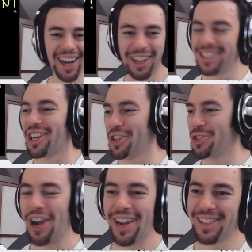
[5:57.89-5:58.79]
I gotta
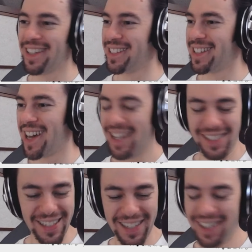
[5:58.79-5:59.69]
try things,
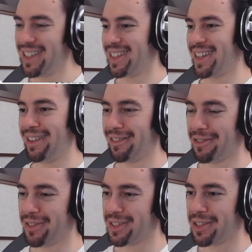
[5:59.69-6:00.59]
guys. I don't know
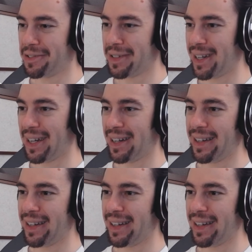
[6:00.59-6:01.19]
what's going on.